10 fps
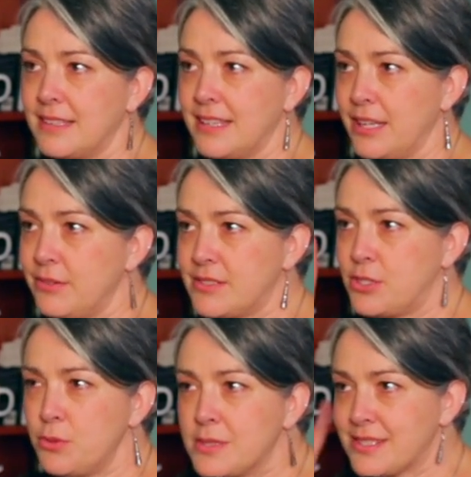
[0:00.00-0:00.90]
He was
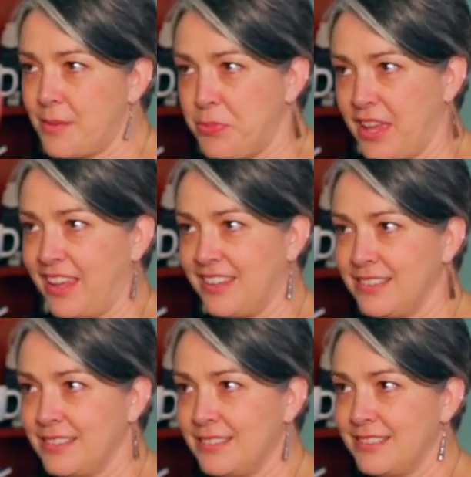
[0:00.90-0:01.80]
doing something
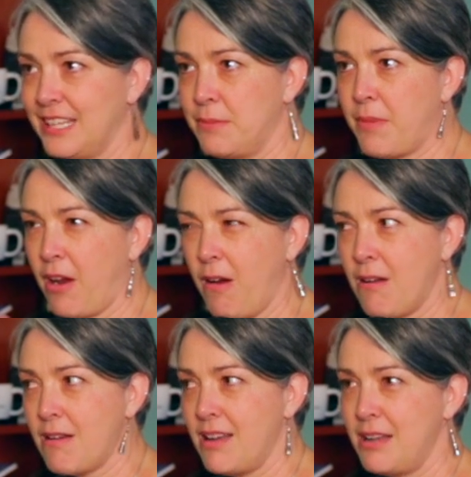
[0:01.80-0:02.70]
in my
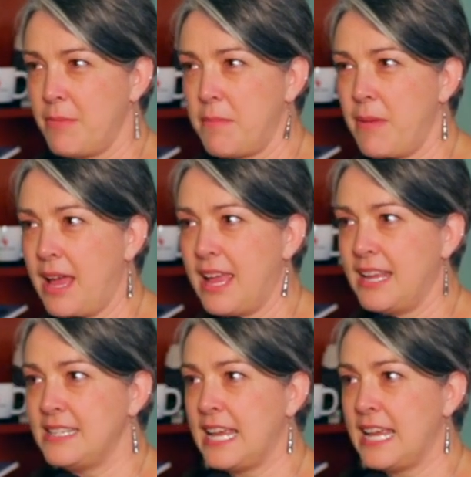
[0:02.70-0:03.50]
heart yeah, and in my mind.